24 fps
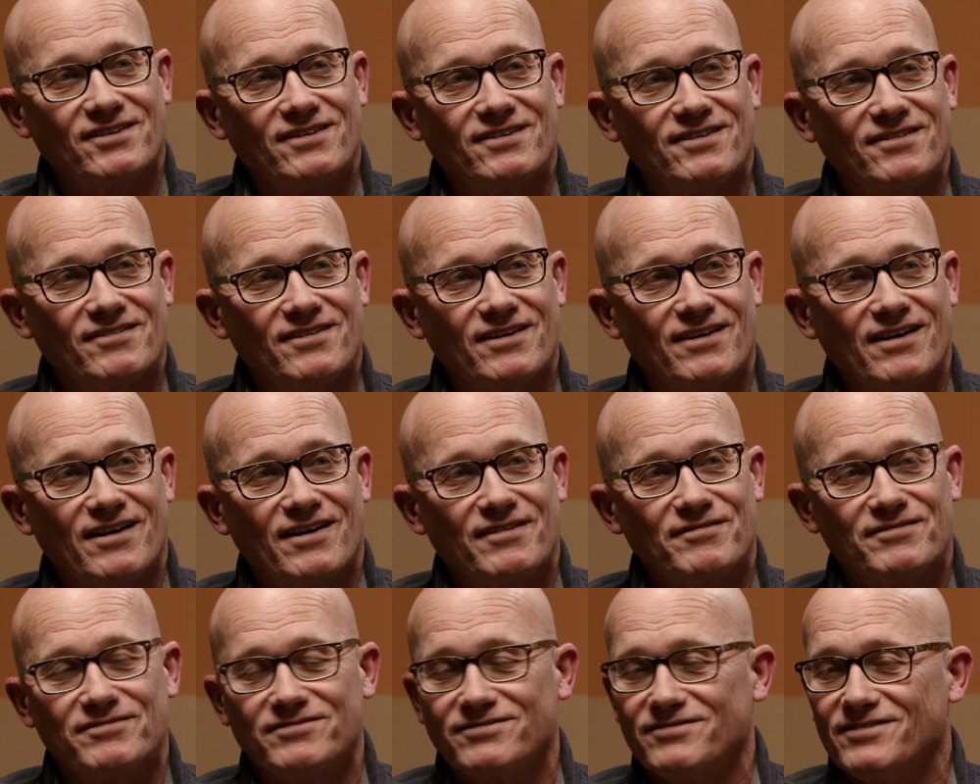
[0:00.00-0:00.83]
that
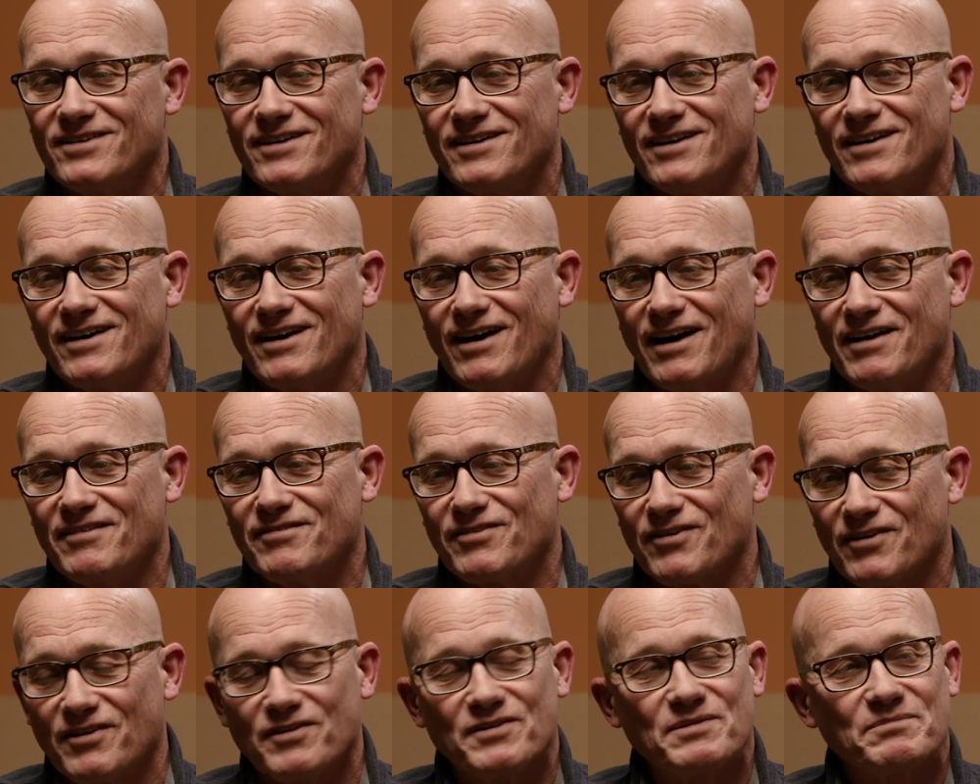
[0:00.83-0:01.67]
I've
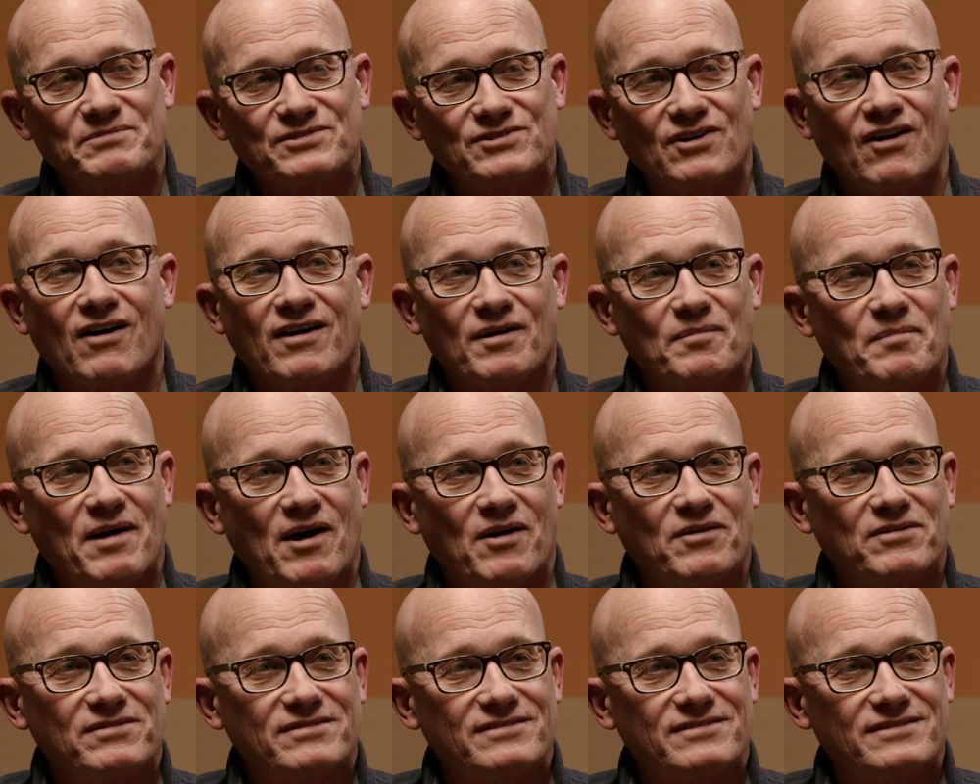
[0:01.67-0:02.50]
heard them talk
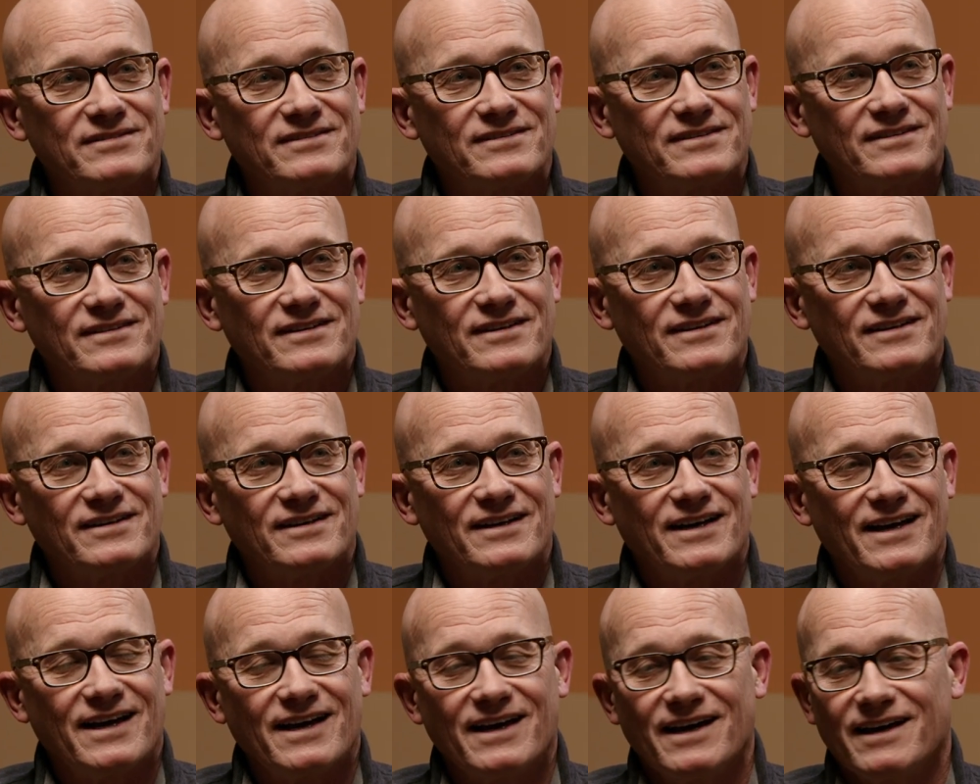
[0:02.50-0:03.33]
about.
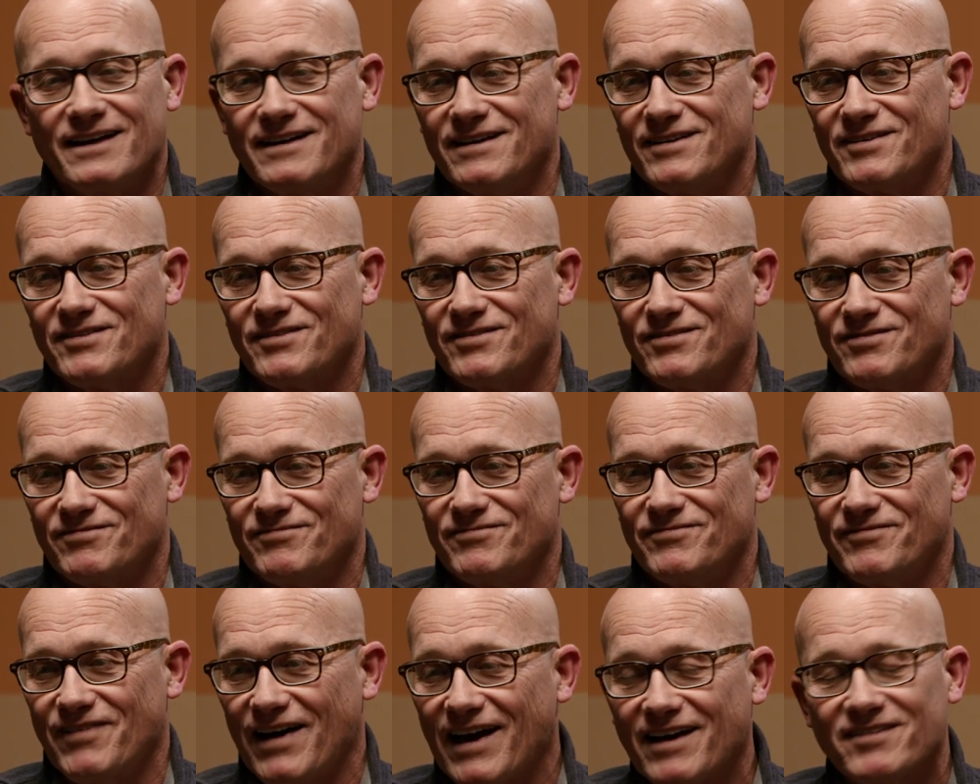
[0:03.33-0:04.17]
And it's
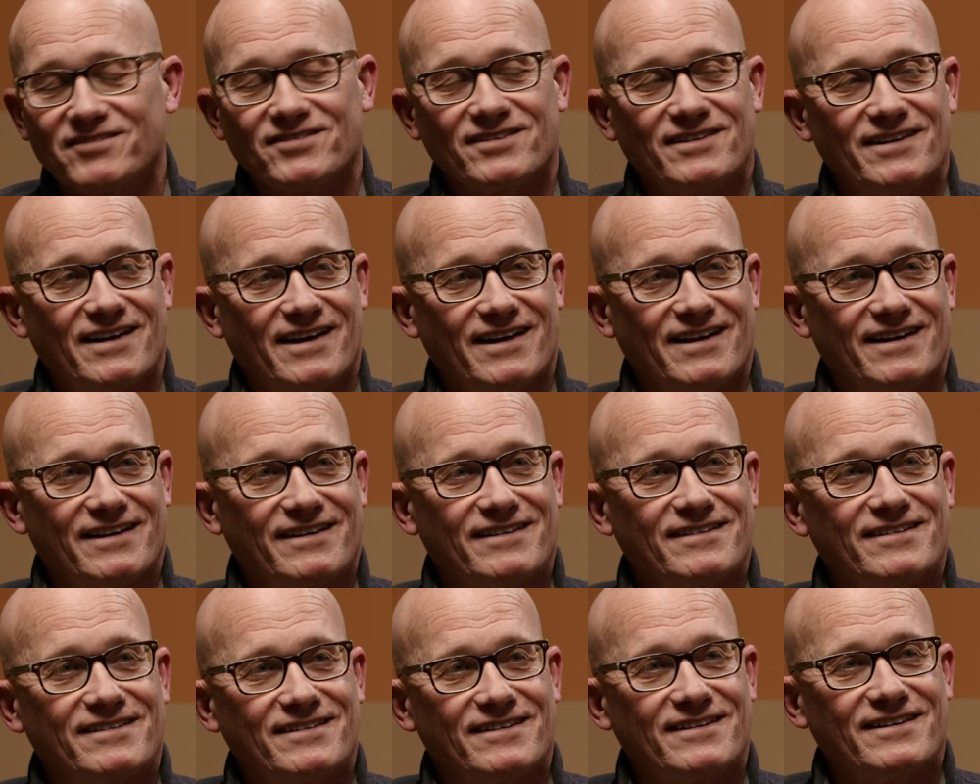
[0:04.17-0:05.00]
fascinating,
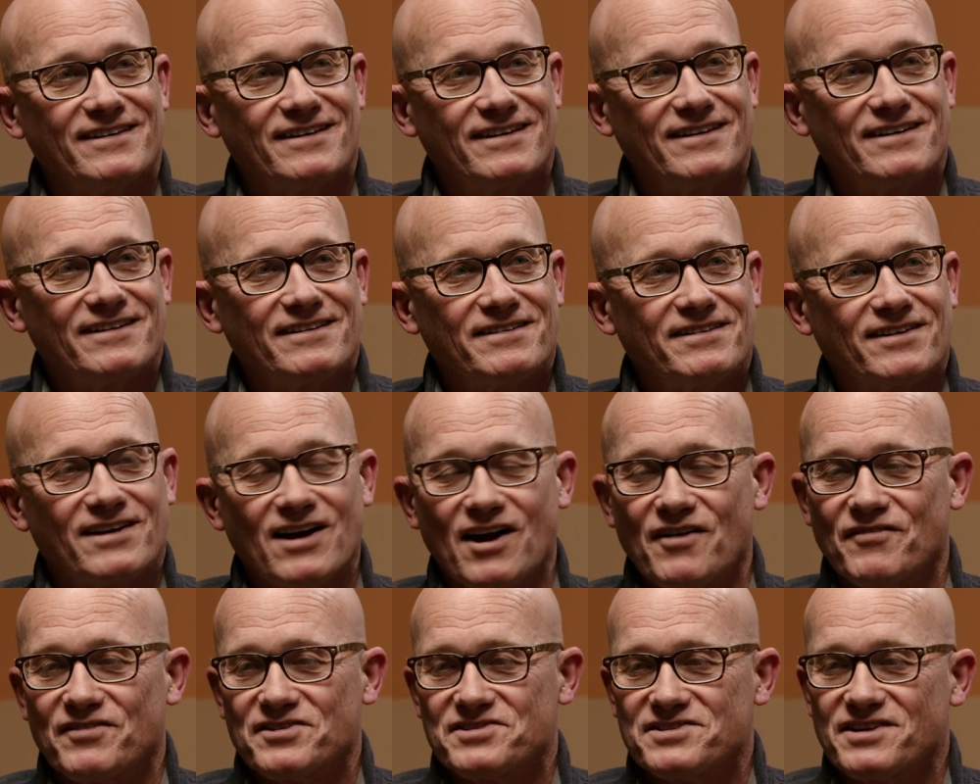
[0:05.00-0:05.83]
the
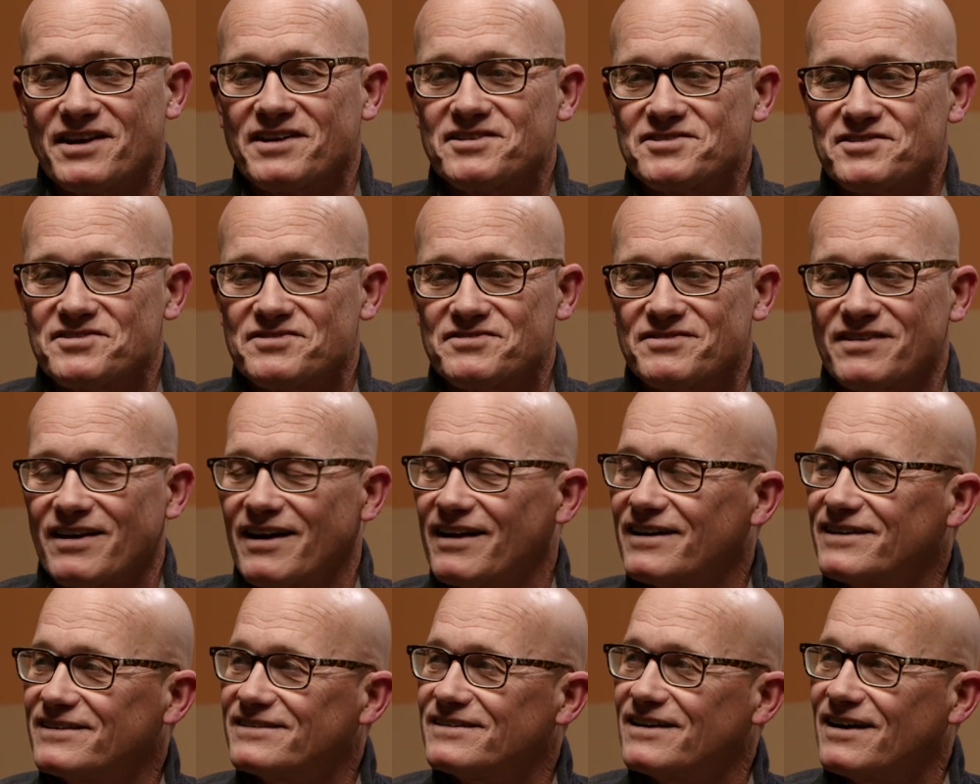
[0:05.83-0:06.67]
conversations that
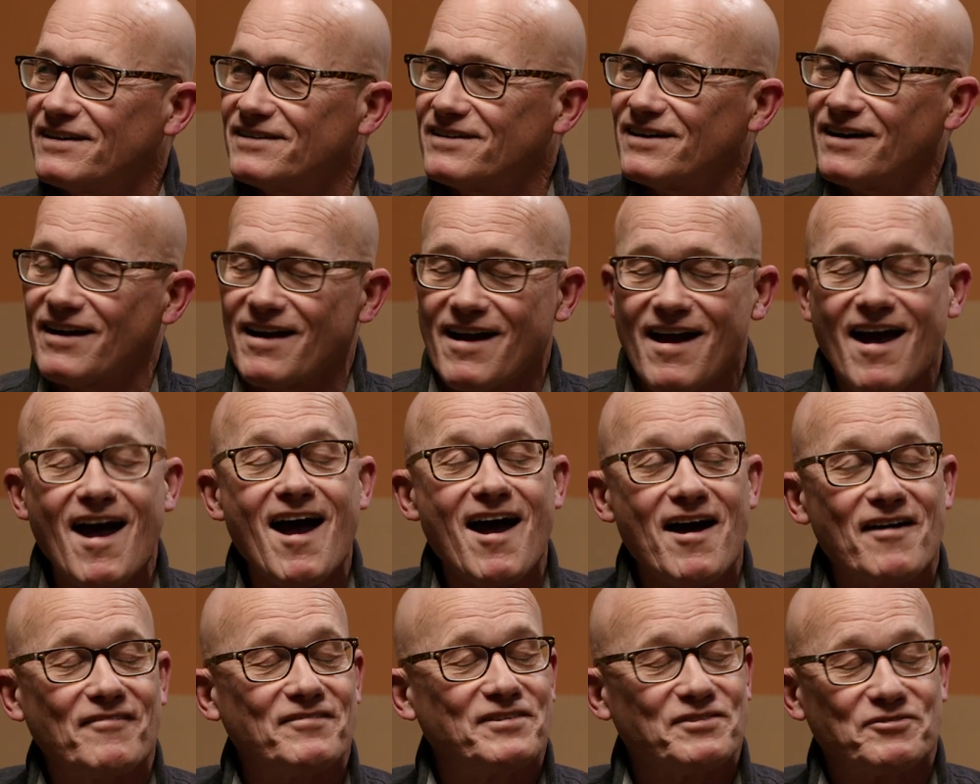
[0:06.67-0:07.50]
I
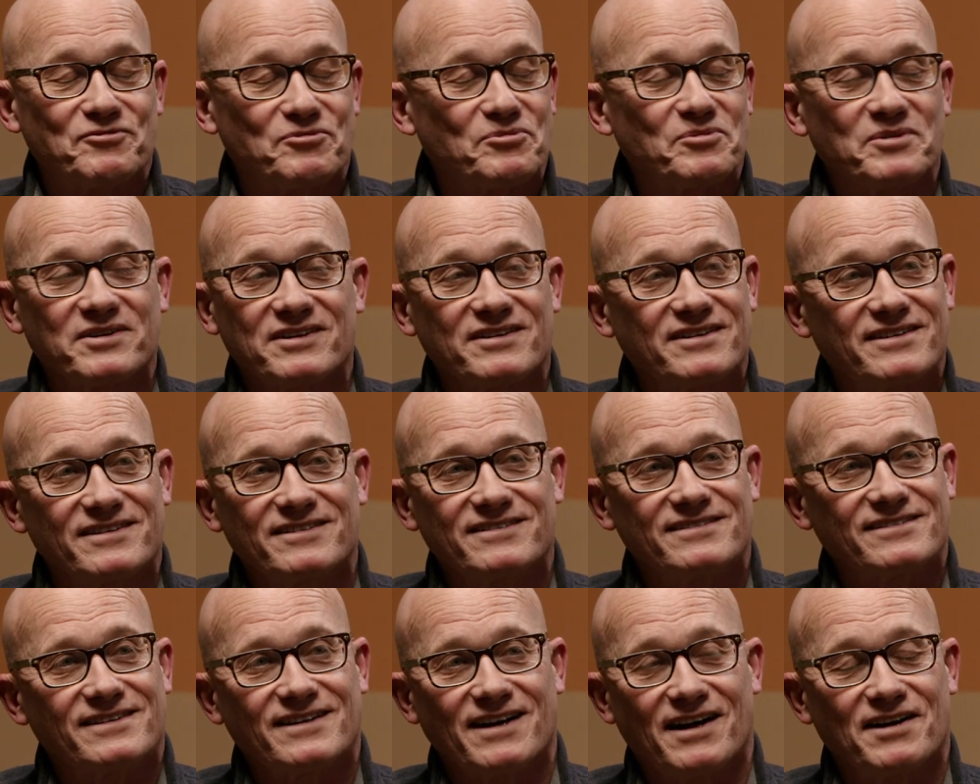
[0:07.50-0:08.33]
have. It's really
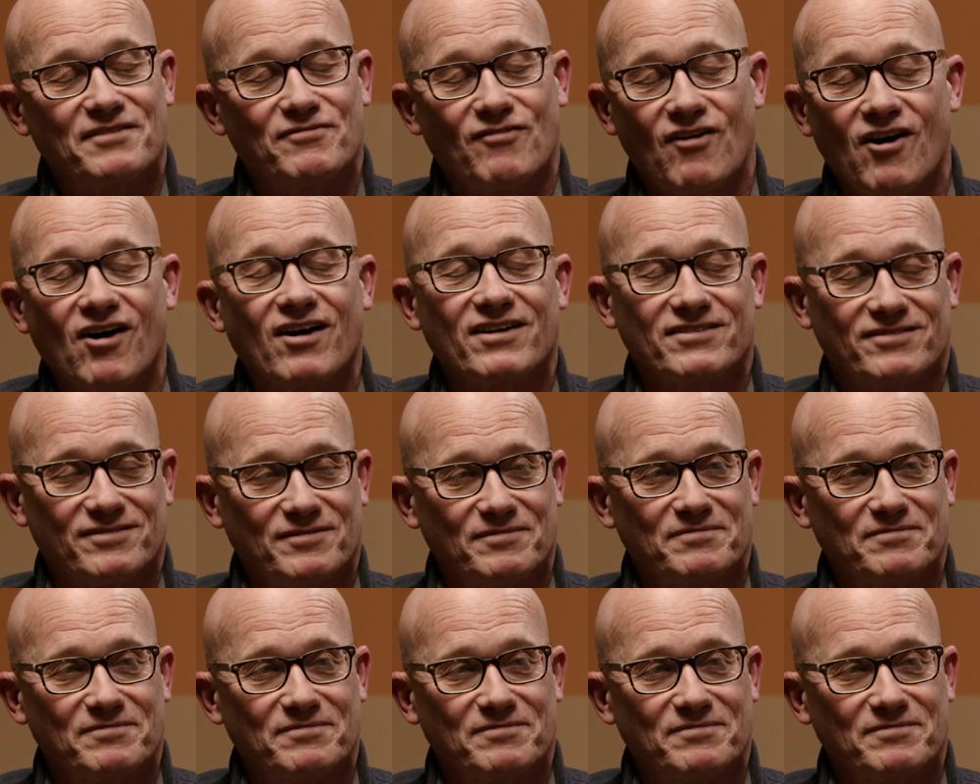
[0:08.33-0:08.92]
kind of awesome.